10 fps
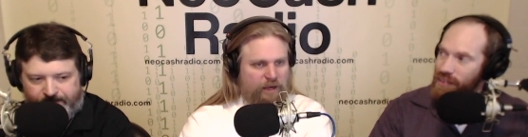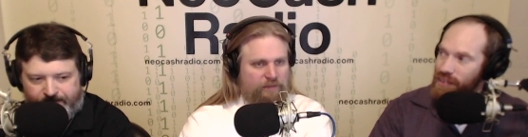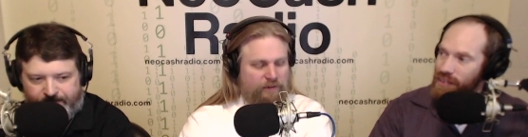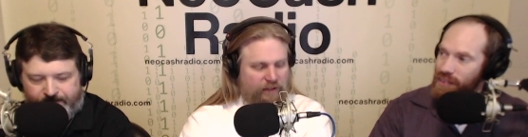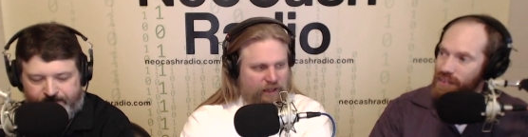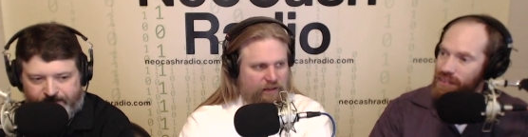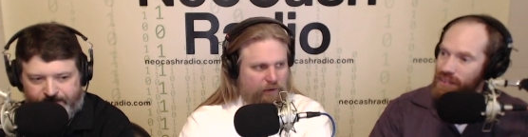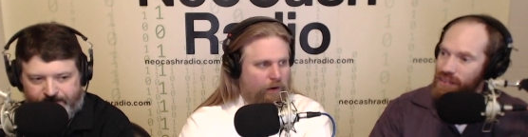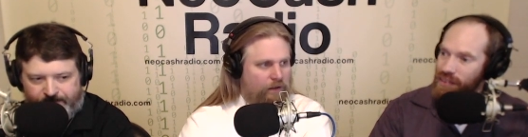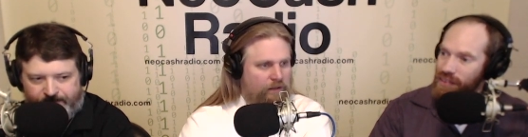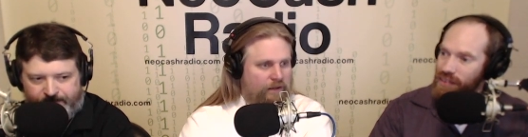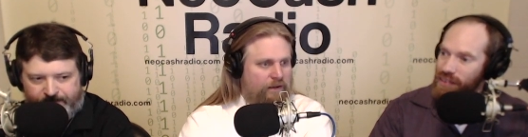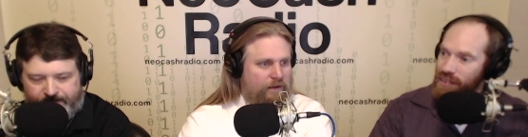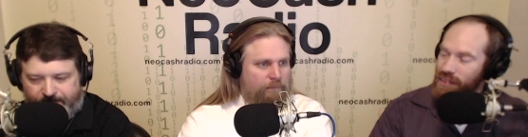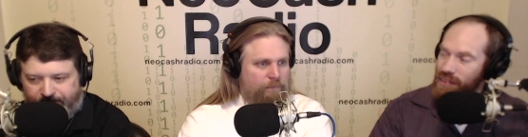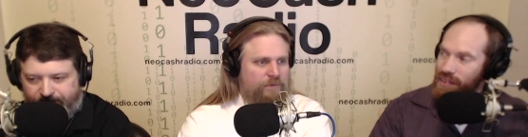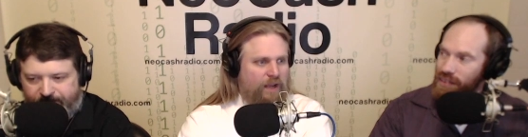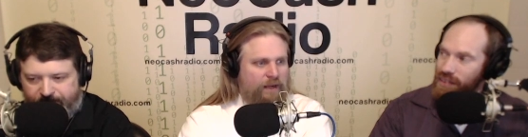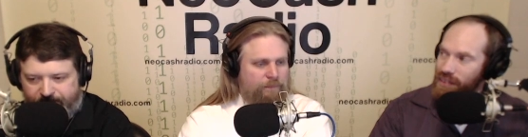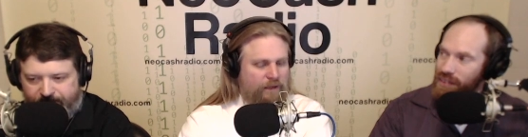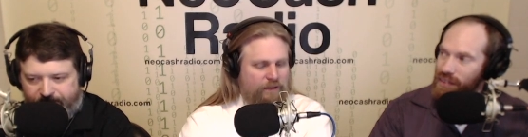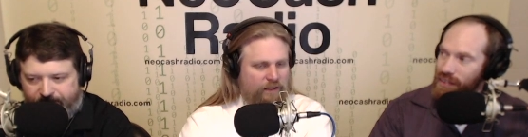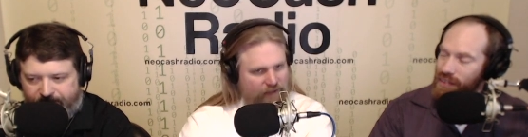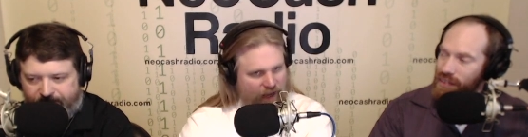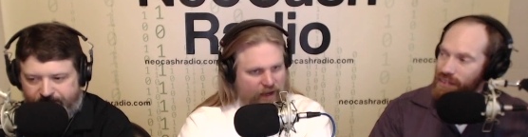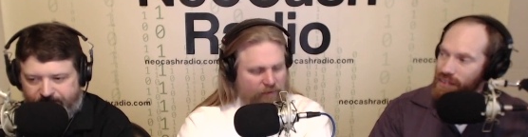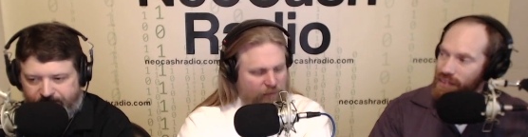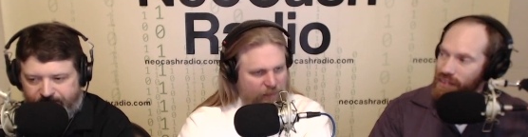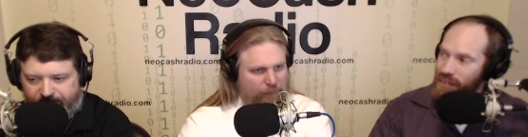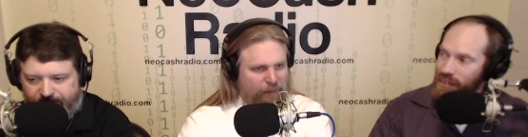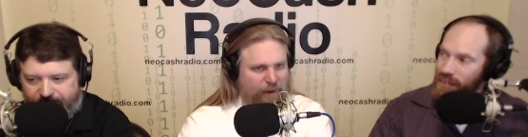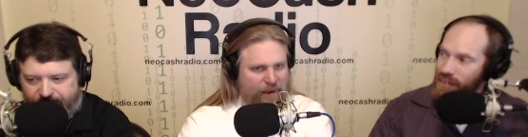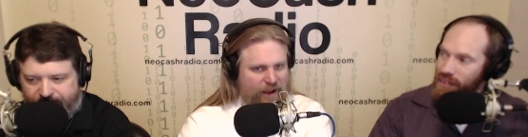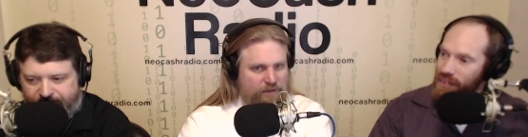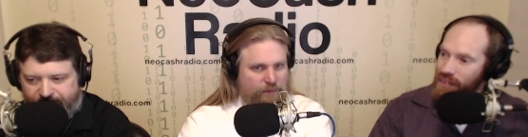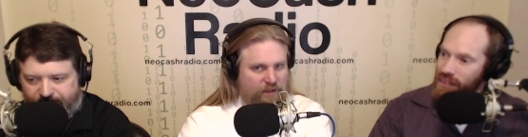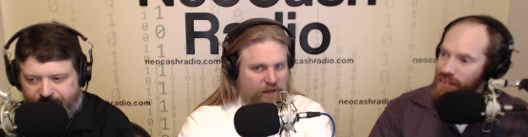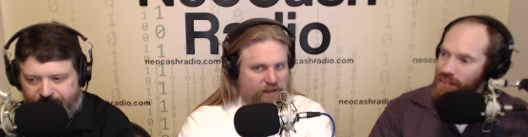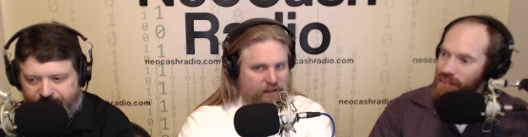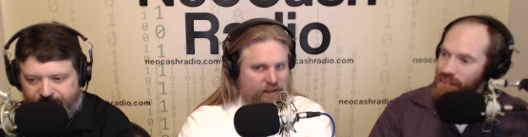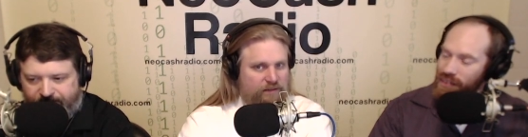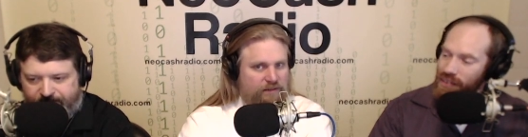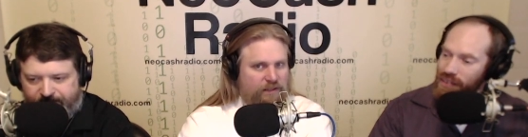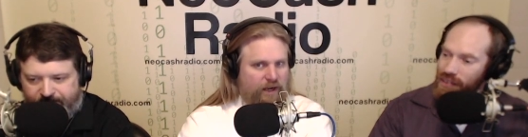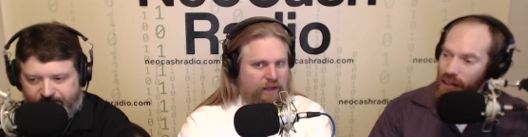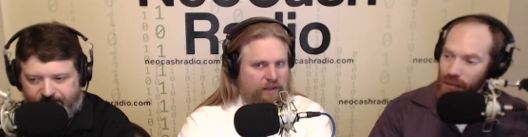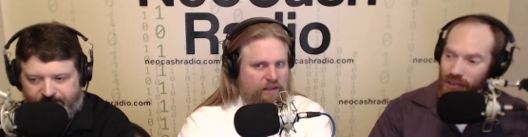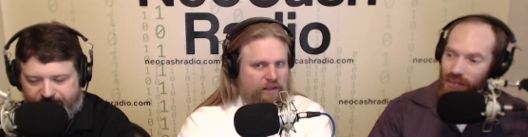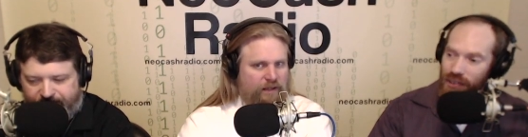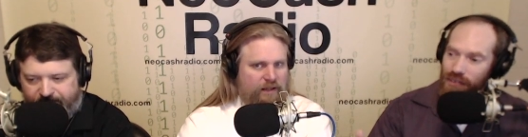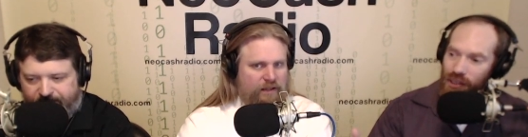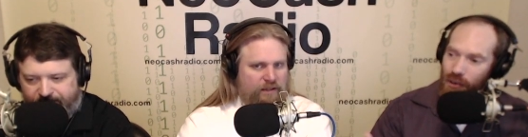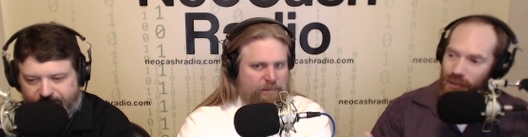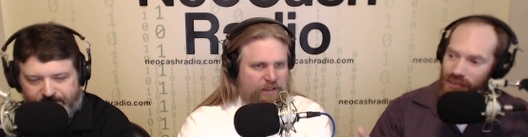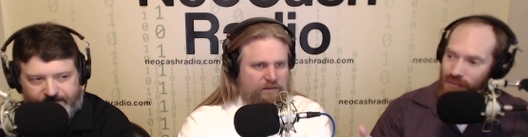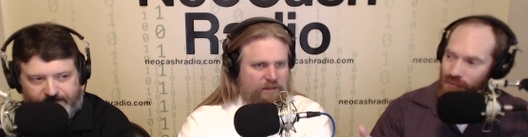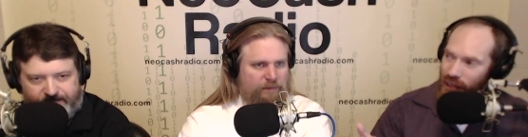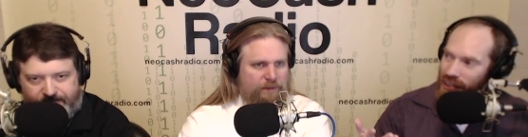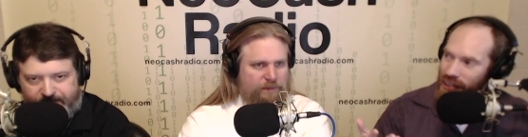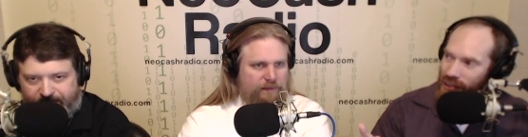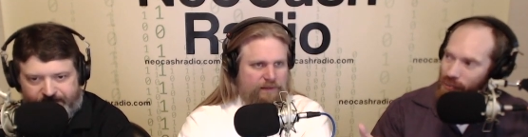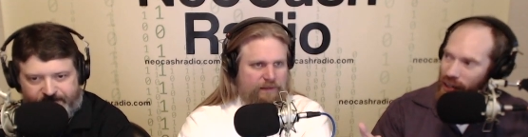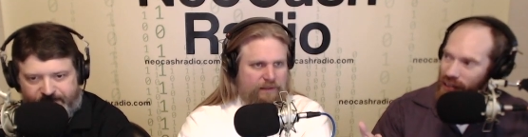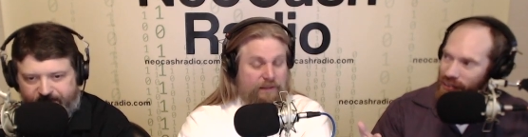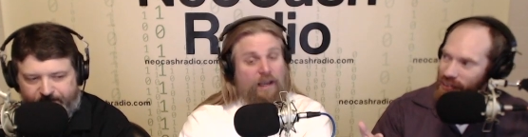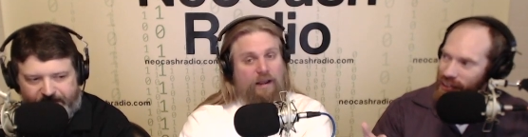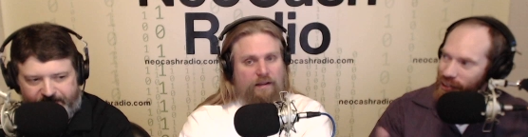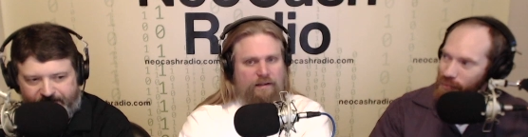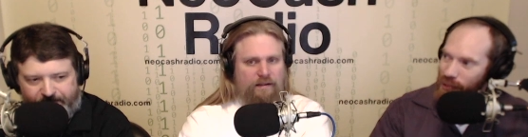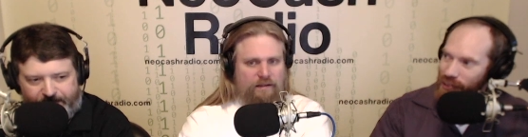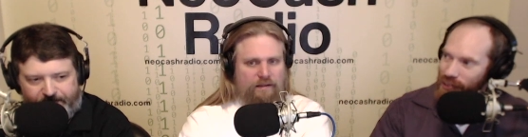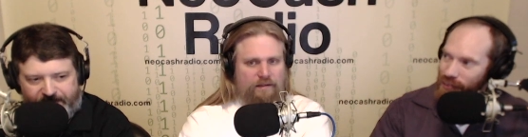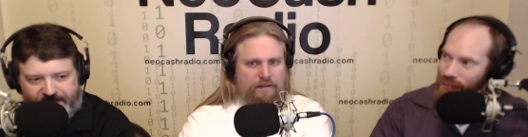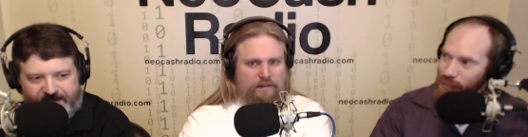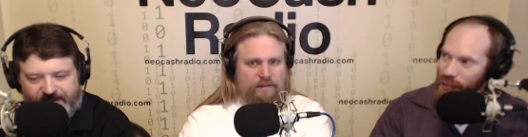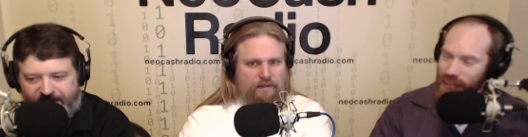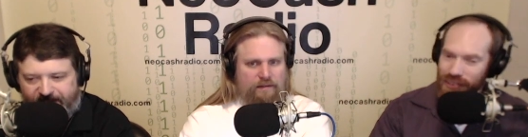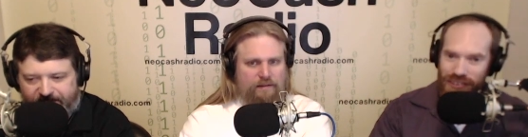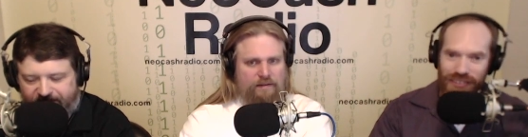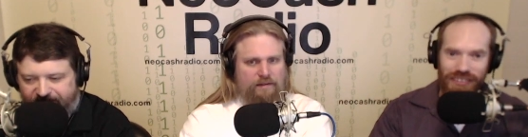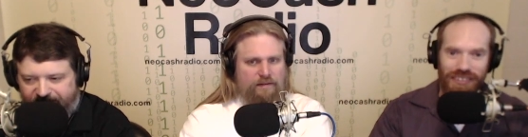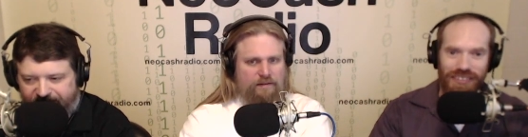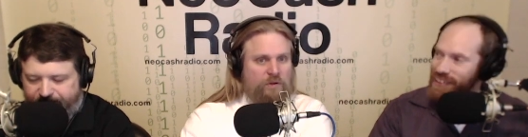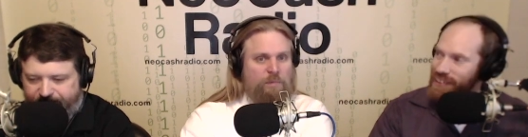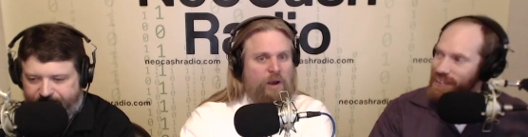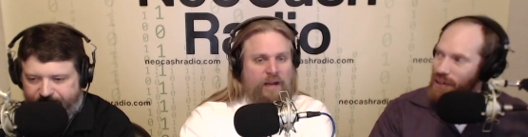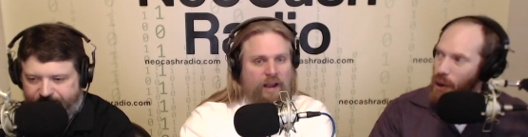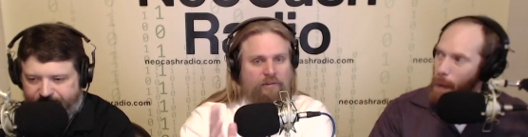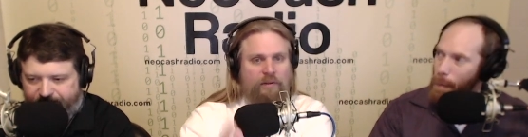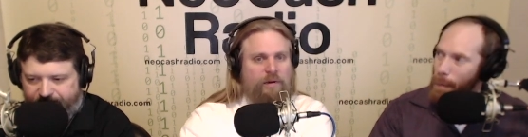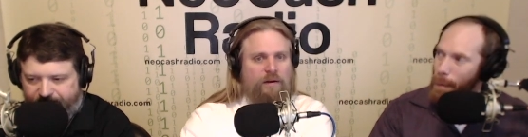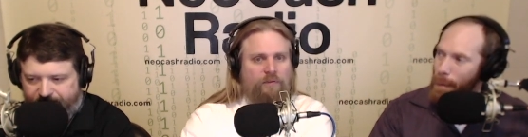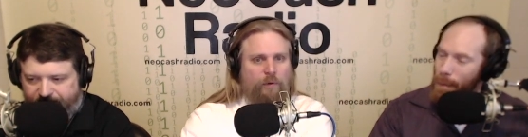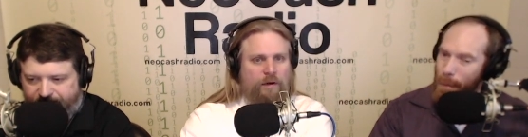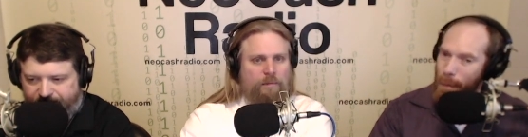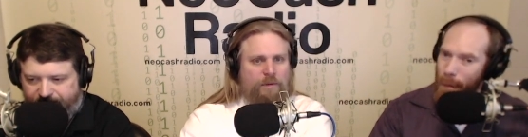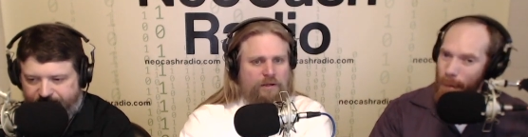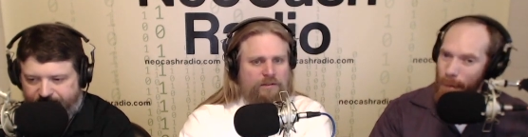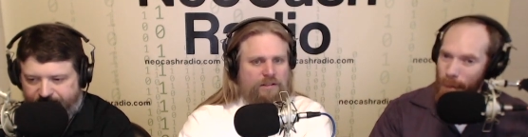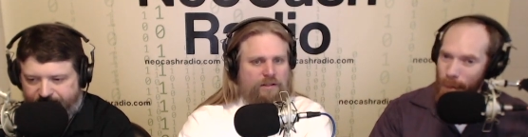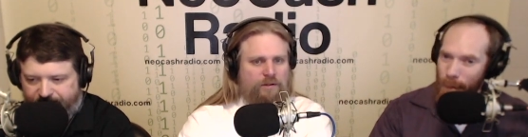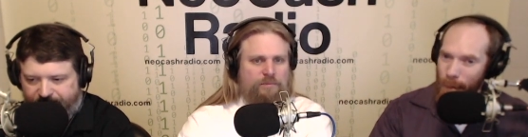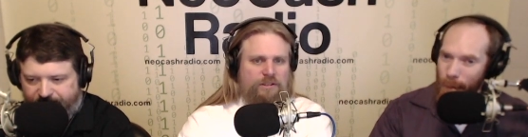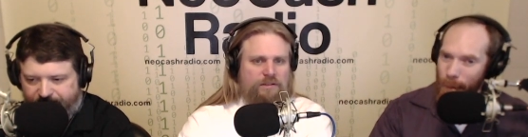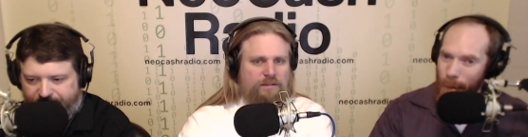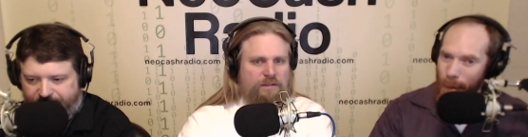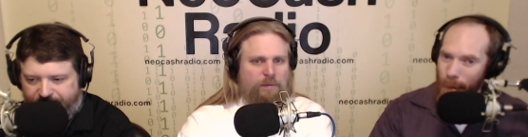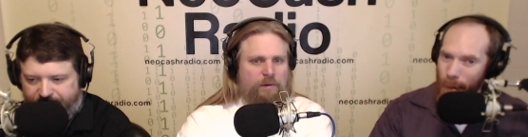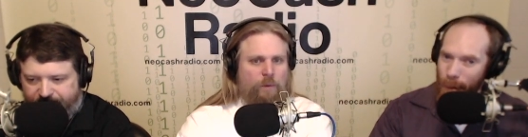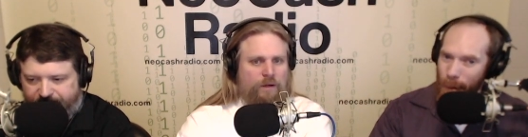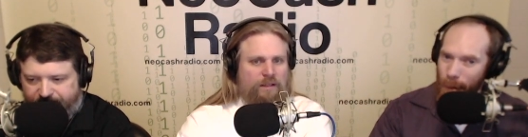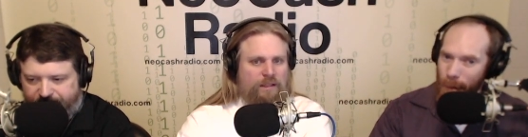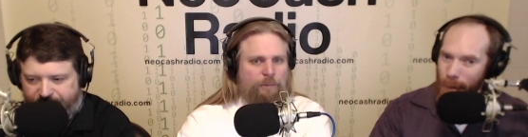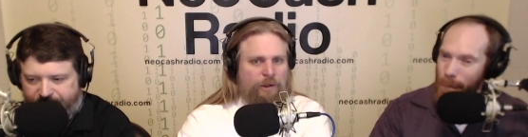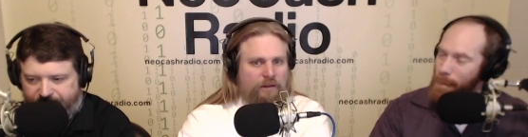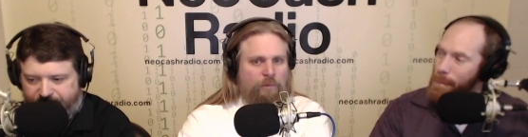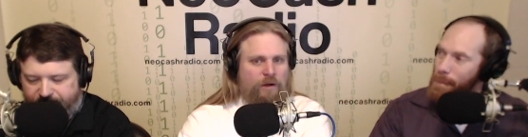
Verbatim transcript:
Speaker 1: might forget or type in that, hey, remember my password, and then uh, oh, you don't even know what's running
Speaker 2: on the background yeah. of my computer. There might be a key logger.
Speaker 1: You might have three or four computers at home, and you might want to limit the